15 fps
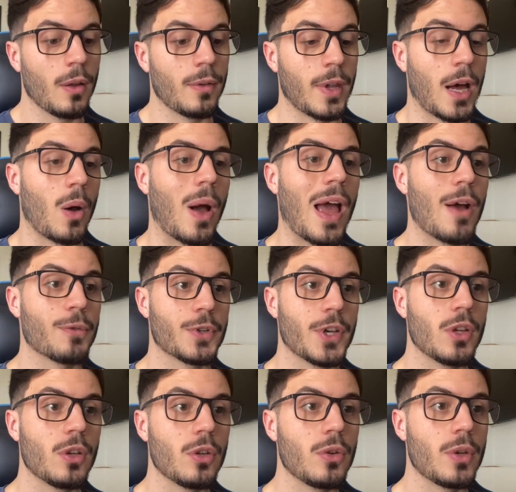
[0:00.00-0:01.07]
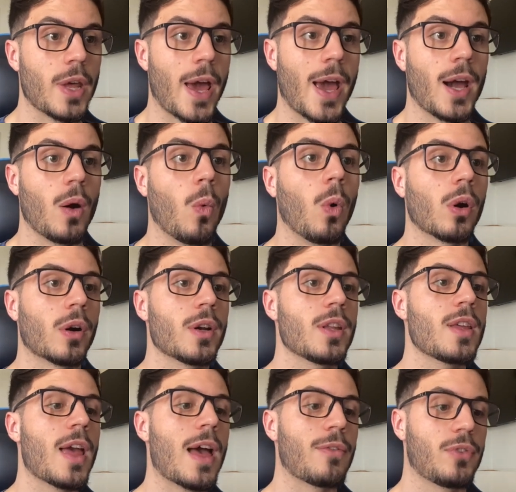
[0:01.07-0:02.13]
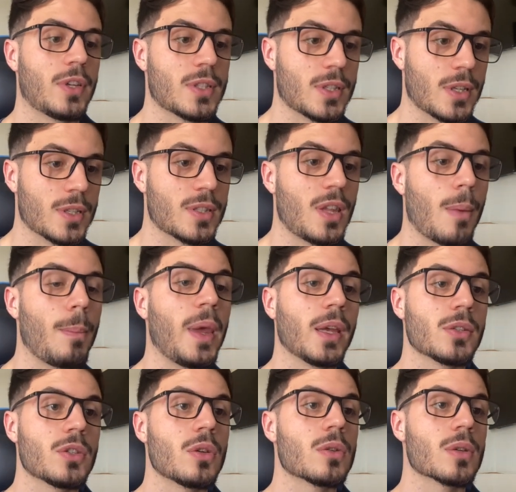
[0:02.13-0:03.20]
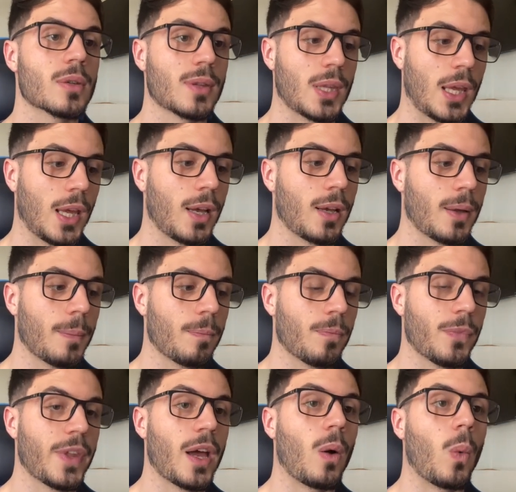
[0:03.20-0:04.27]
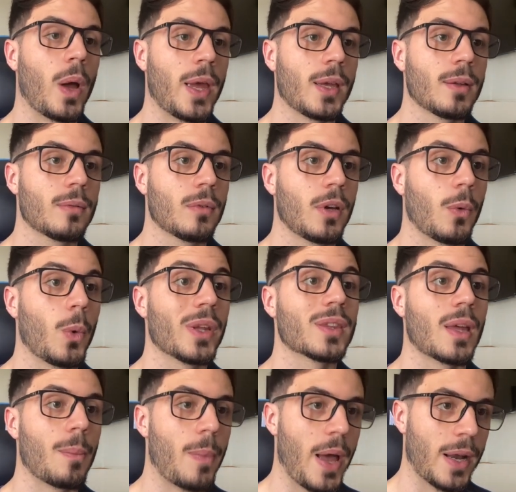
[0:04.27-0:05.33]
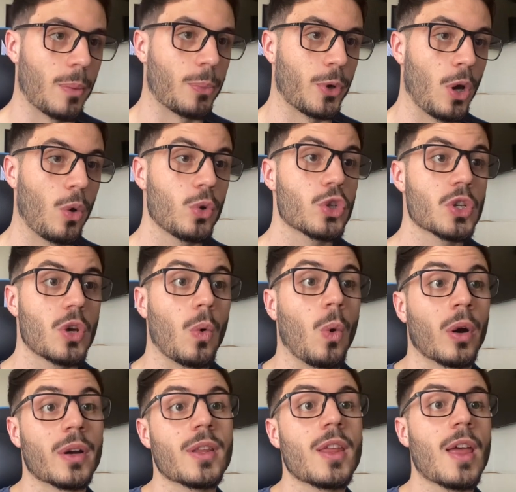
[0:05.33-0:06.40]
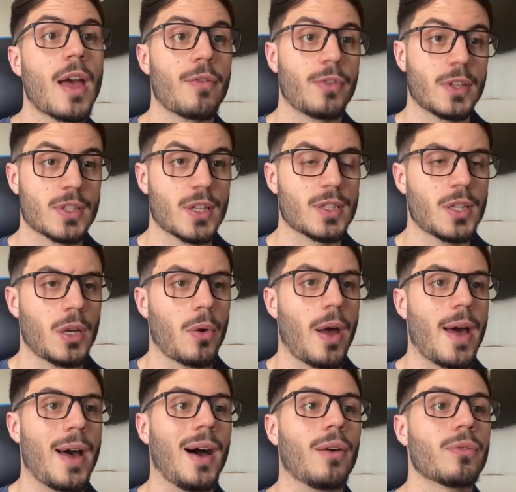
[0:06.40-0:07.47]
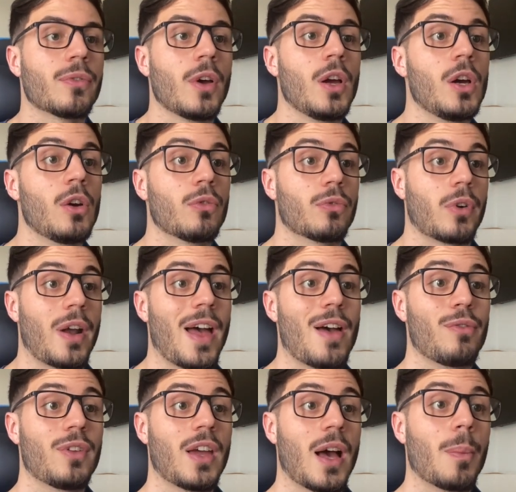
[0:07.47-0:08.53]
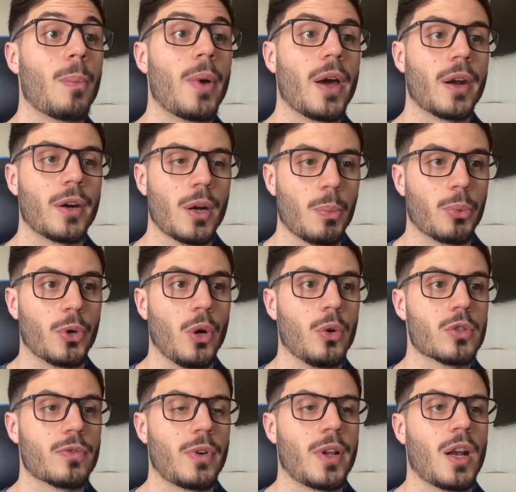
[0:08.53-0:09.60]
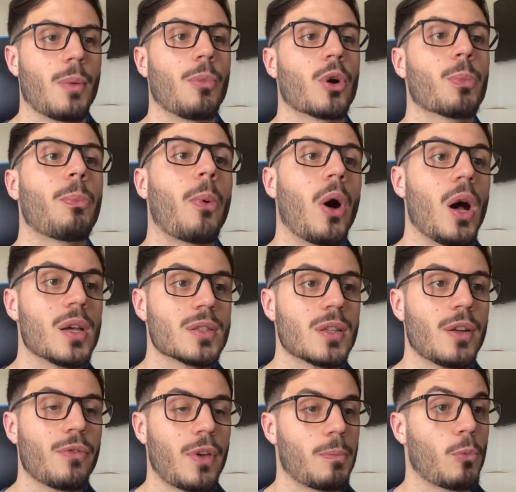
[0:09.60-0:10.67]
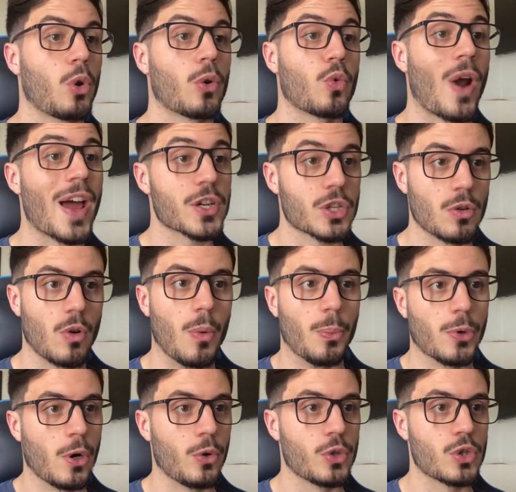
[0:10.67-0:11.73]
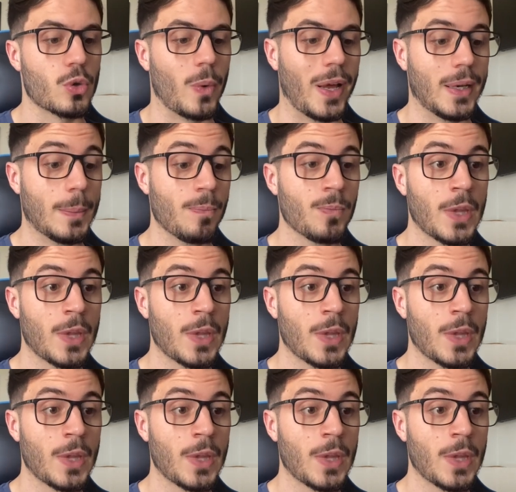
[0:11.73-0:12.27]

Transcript: Now, after you do that, what are the evidences that makes you to think in that way with a bad approach? What are the evidences that you have for having a better approach for them, a more positive and more rational approach to it?